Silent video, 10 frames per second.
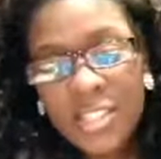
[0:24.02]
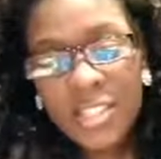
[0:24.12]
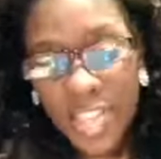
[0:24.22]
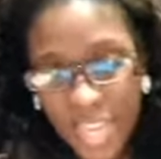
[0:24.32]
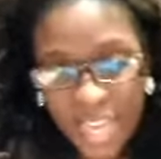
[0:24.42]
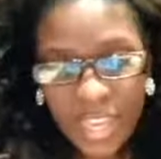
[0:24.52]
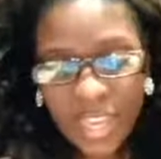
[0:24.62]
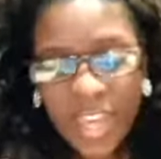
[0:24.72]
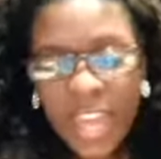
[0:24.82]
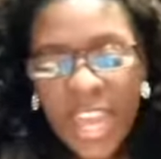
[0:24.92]
today
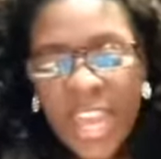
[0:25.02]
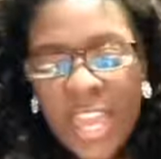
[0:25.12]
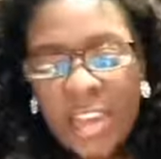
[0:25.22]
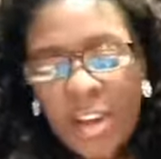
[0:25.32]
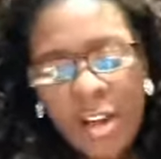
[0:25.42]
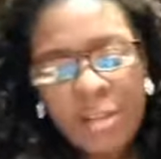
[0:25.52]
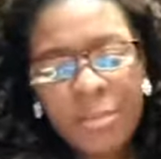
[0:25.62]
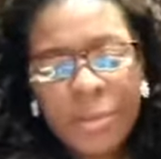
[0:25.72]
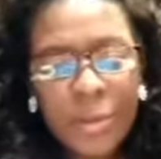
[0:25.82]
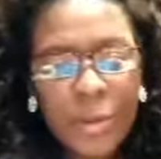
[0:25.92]
and
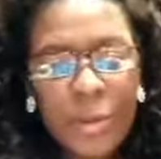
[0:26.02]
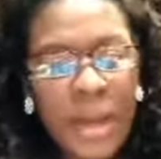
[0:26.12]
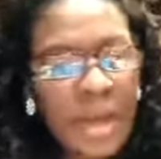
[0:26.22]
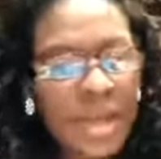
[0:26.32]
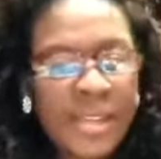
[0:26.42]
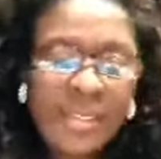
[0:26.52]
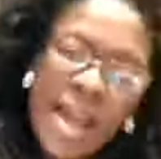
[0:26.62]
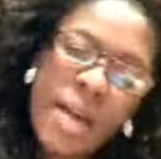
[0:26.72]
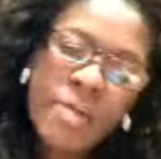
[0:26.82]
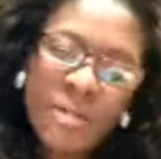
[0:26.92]
offer my
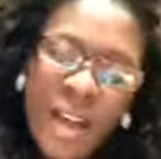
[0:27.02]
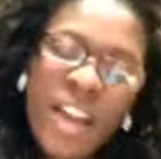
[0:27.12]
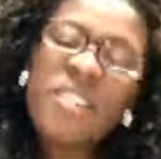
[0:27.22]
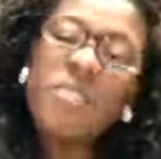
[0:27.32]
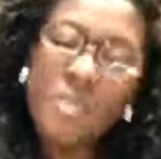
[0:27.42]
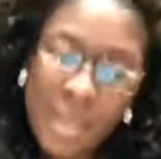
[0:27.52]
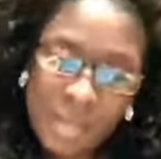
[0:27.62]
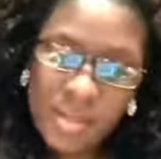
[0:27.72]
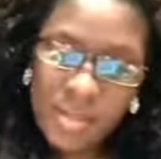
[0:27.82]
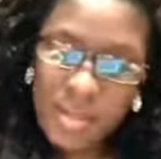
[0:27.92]
top 5
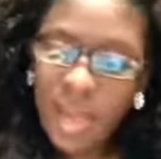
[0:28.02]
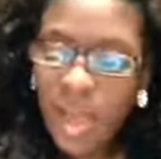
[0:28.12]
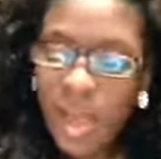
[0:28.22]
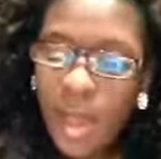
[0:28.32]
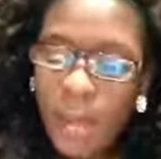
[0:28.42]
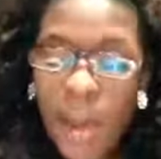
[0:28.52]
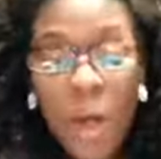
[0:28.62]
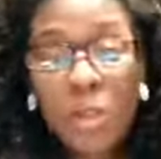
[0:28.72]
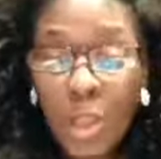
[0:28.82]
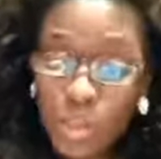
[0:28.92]
myths
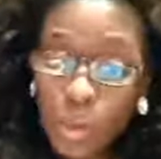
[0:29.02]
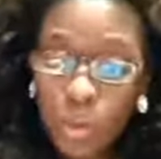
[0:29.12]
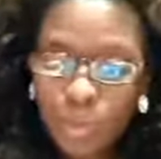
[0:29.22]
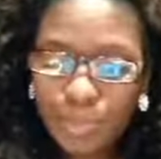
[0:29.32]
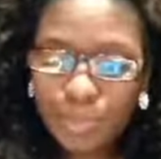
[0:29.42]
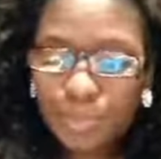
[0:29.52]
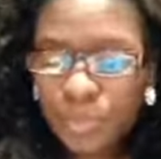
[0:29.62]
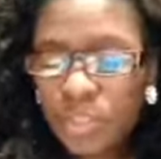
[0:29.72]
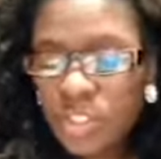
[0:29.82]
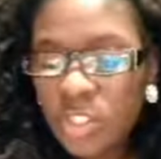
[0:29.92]
about law school.
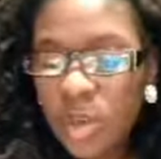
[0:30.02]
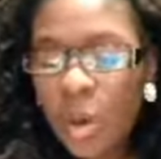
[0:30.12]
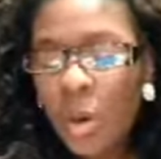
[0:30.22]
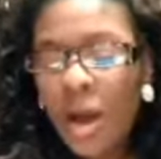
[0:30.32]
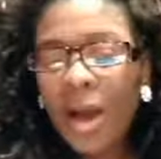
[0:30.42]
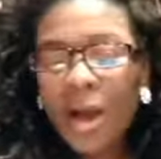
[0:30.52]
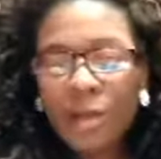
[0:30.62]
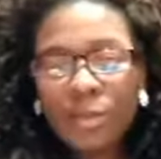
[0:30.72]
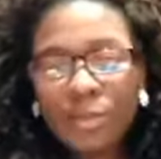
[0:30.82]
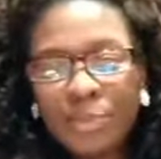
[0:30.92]
So,
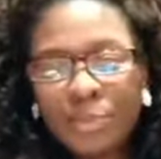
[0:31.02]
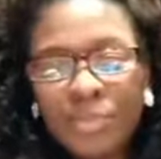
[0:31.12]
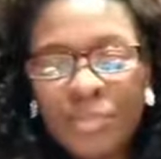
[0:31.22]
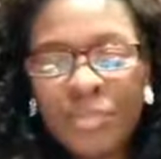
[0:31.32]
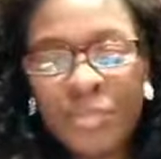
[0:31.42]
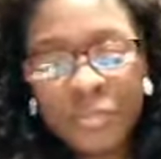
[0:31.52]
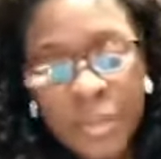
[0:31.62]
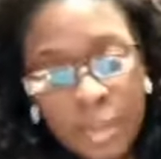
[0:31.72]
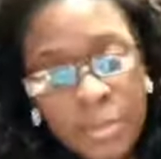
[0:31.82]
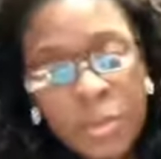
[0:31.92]

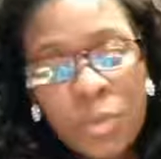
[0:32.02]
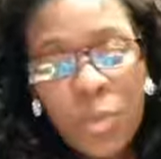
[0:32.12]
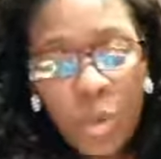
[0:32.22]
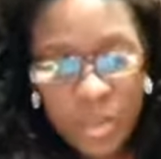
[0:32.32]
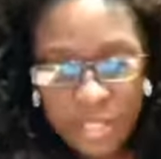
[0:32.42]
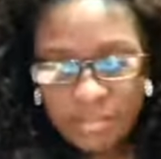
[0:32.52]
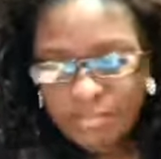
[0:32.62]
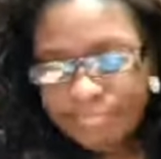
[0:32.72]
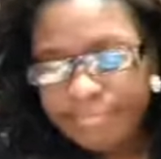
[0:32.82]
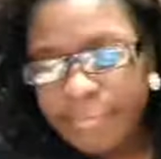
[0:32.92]
number
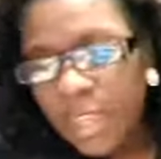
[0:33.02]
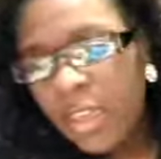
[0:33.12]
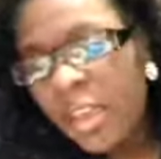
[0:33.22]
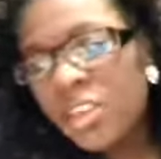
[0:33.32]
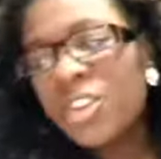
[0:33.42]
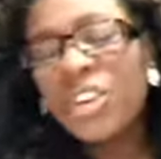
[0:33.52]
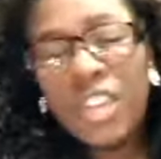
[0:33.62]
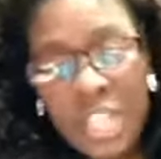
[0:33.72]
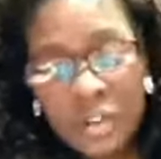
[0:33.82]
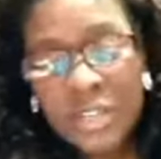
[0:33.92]
one,
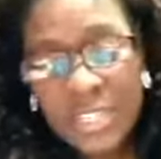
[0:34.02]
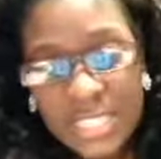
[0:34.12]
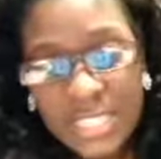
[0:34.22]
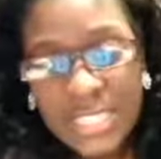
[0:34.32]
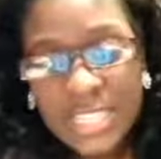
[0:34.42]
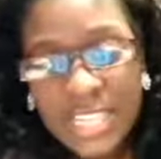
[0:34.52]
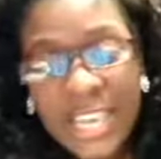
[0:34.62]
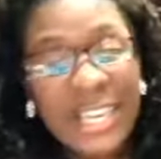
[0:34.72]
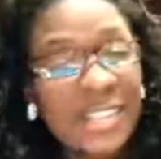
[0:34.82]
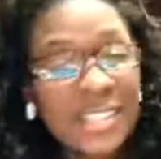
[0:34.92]
you're guaranteed
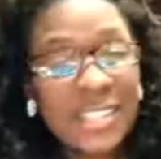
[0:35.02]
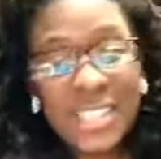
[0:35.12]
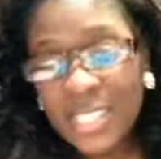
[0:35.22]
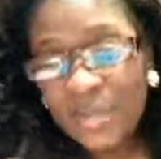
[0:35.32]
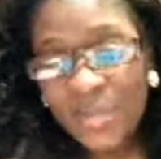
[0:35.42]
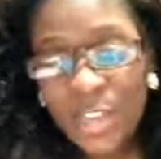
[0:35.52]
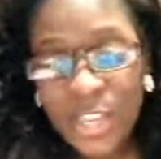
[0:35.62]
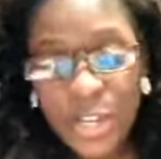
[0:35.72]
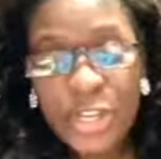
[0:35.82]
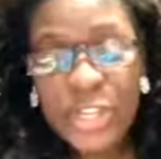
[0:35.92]
a
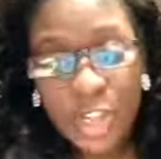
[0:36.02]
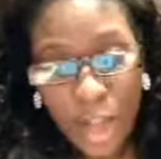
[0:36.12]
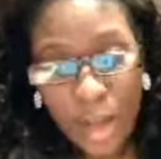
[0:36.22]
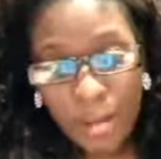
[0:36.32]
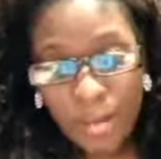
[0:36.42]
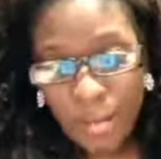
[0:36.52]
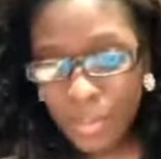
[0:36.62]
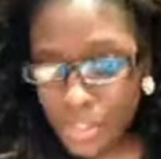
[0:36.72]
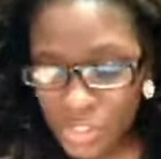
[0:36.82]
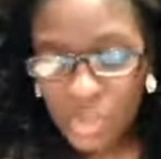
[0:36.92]
six-figure job
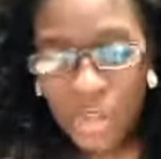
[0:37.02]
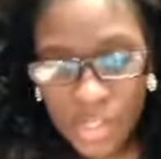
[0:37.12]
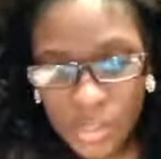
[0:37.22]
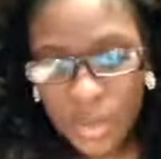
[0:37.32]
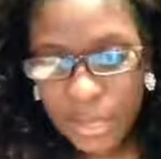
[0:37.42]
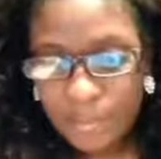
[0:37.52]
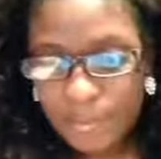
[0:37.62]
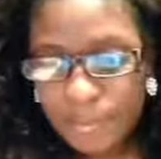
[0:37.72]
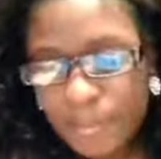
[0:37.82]
once you graduate.